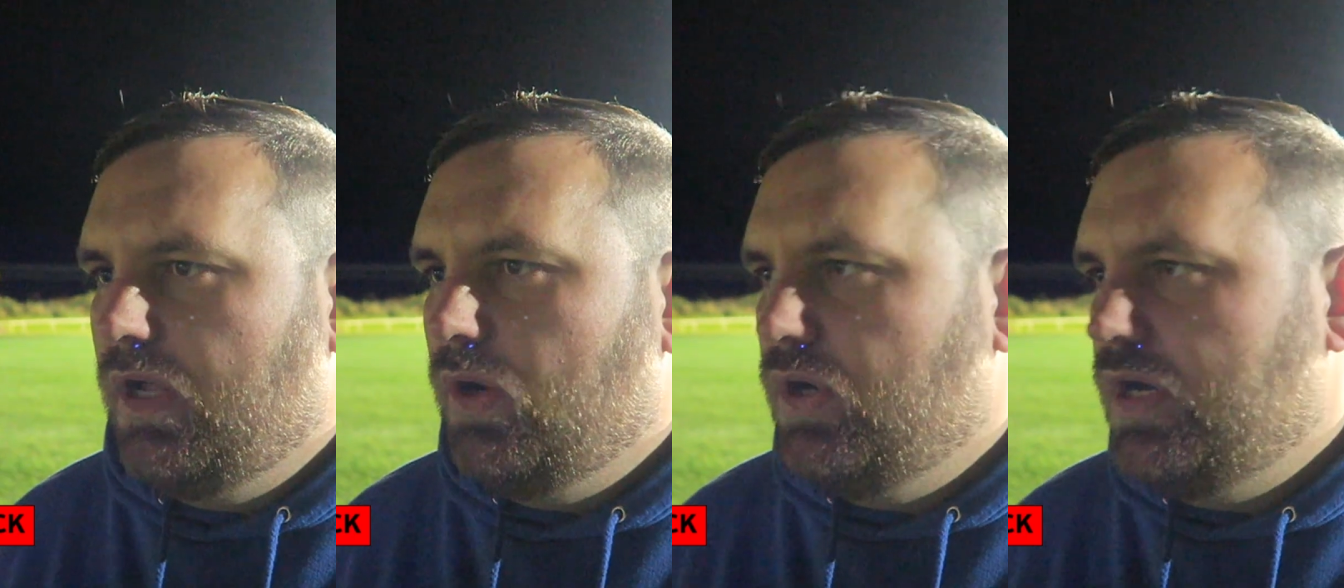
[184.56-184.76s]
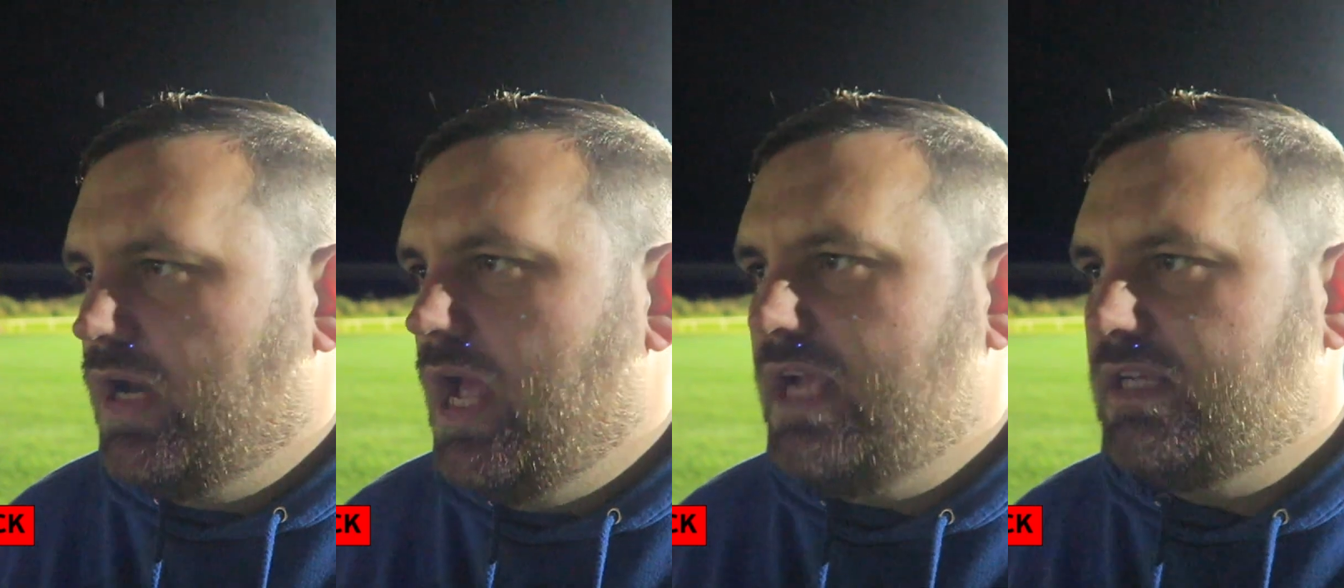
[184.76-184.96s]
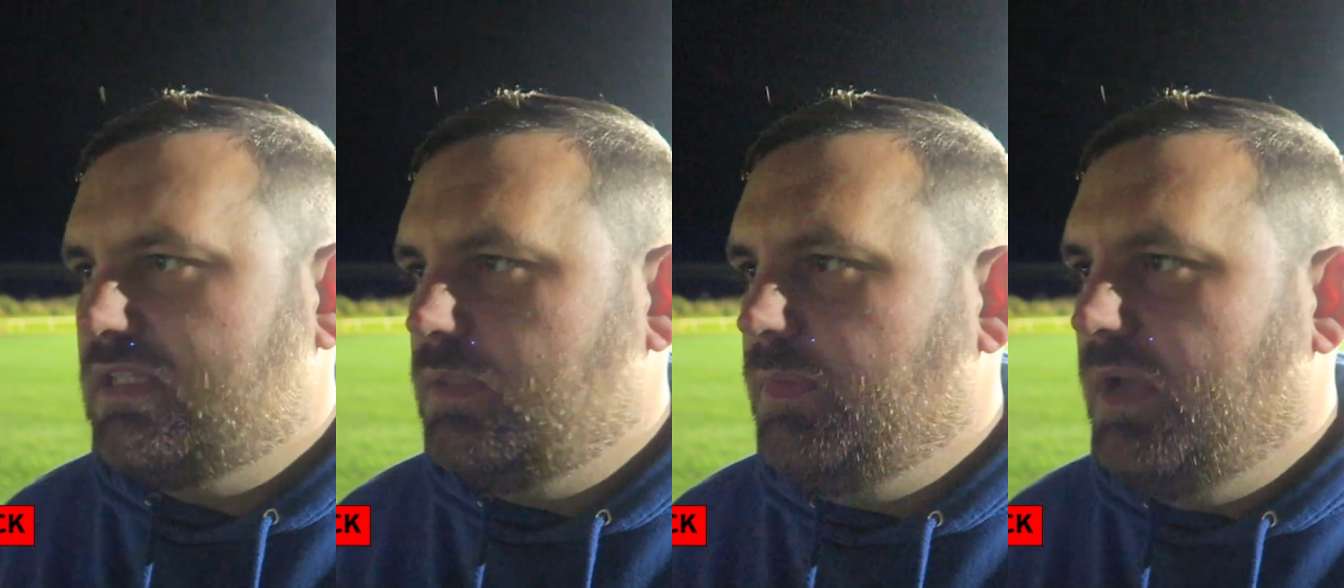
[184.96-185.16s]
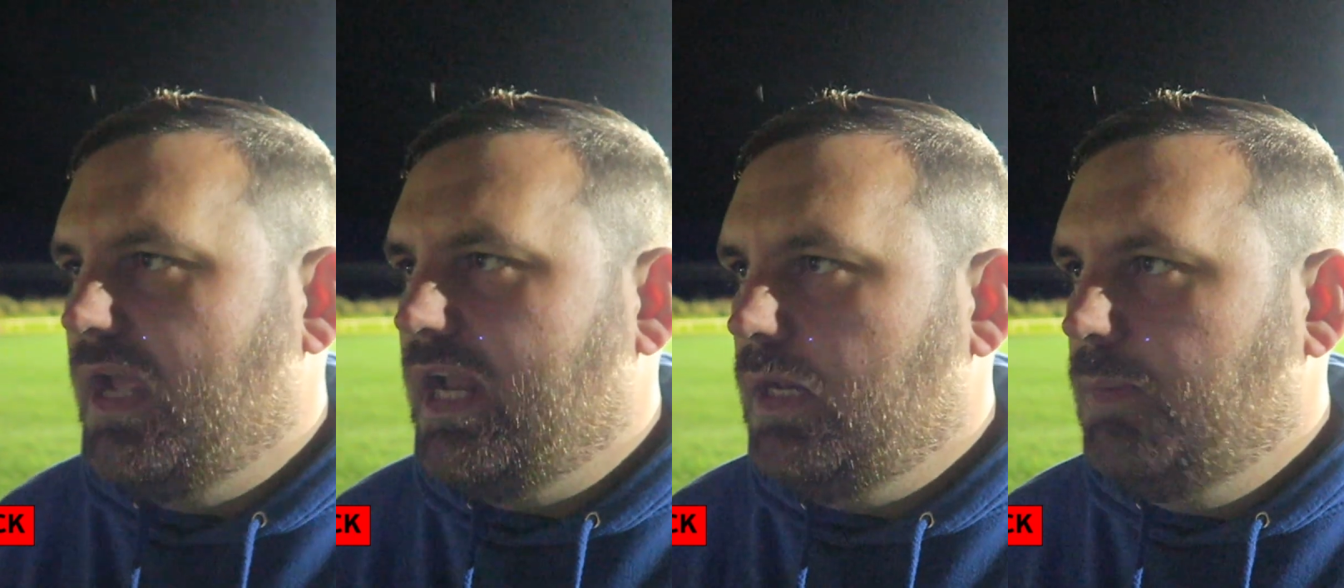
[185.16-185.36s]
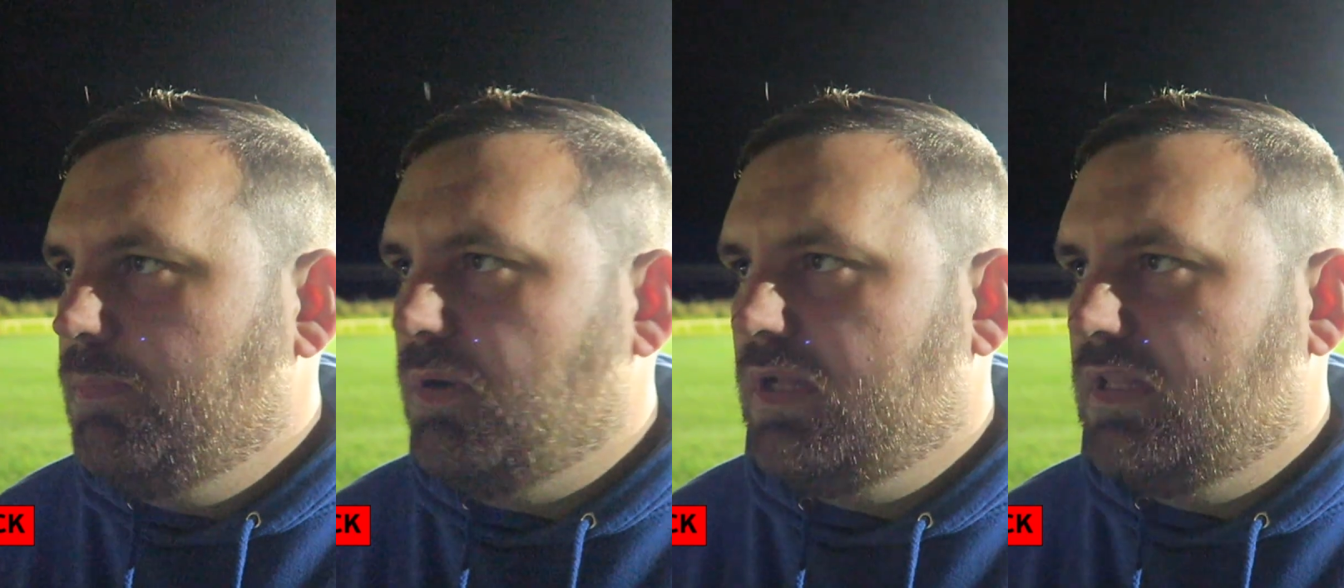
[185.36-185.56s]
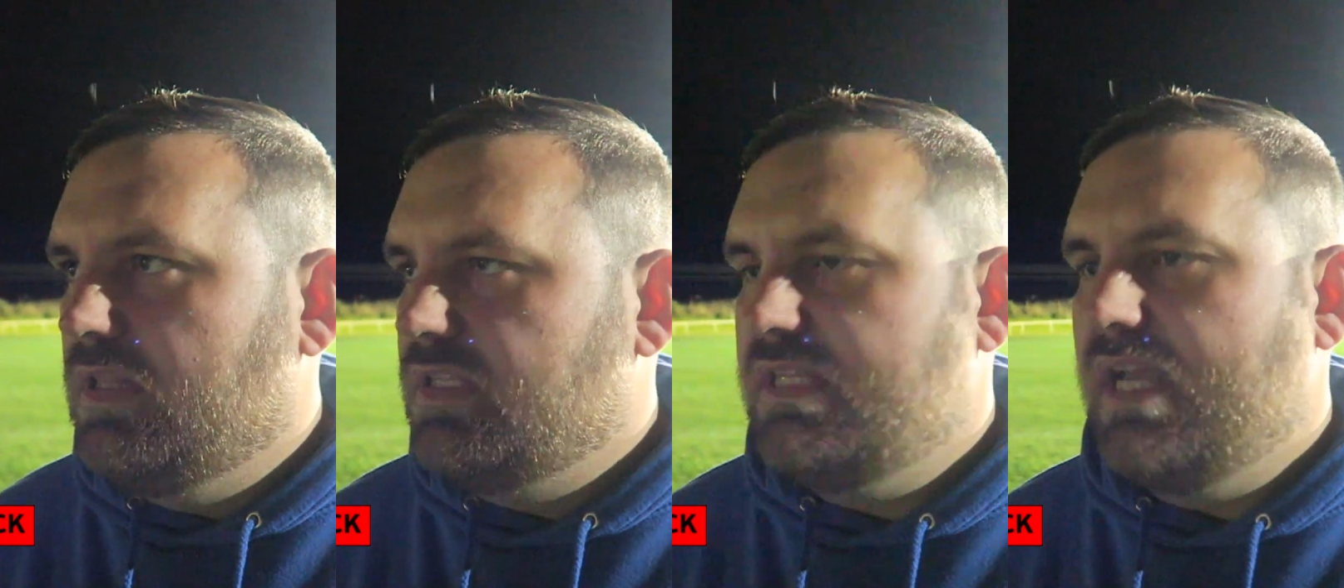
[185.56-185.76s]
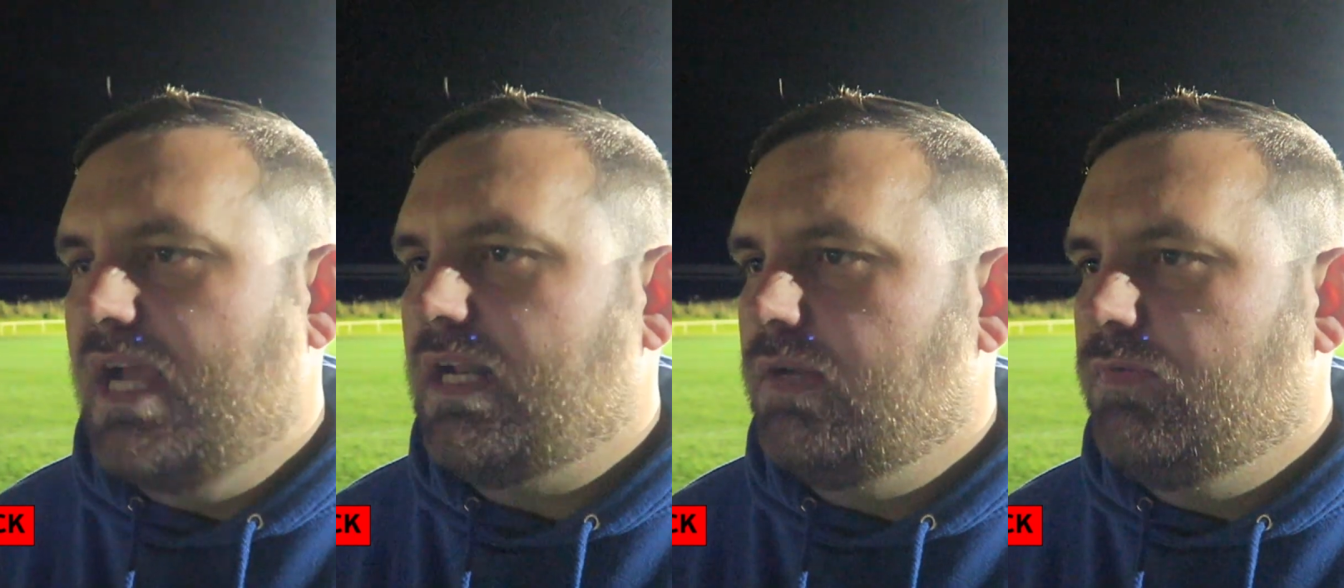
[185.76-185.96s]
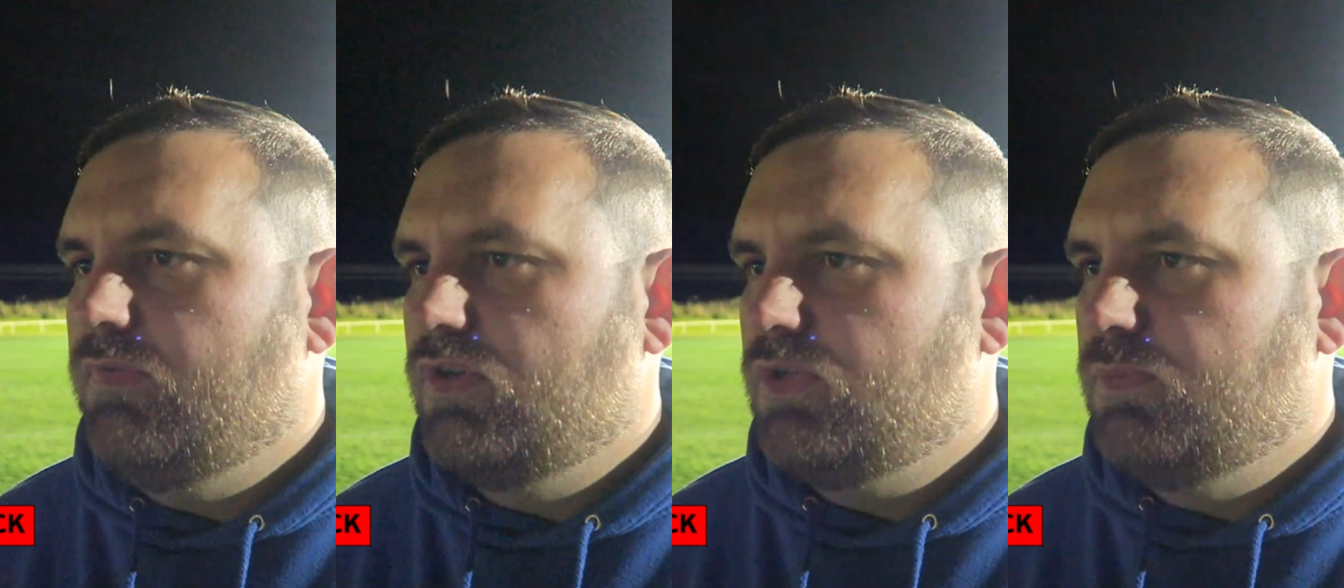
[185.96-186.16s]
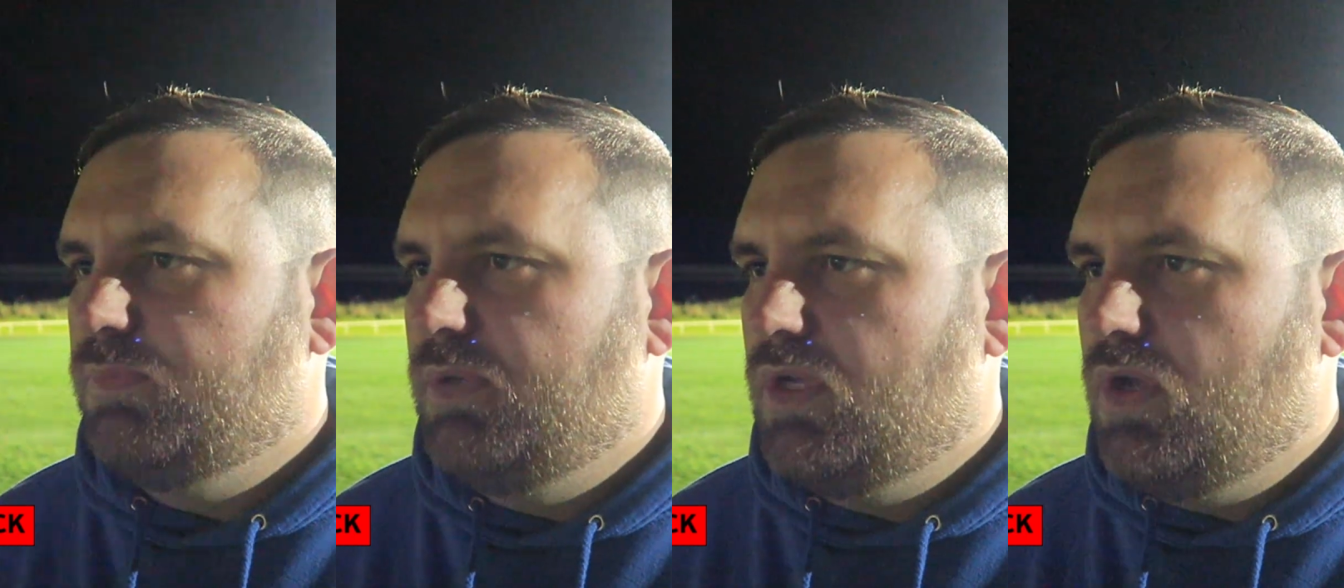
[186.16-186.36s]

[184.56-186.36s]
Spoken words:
to underestimate anybody in the second division,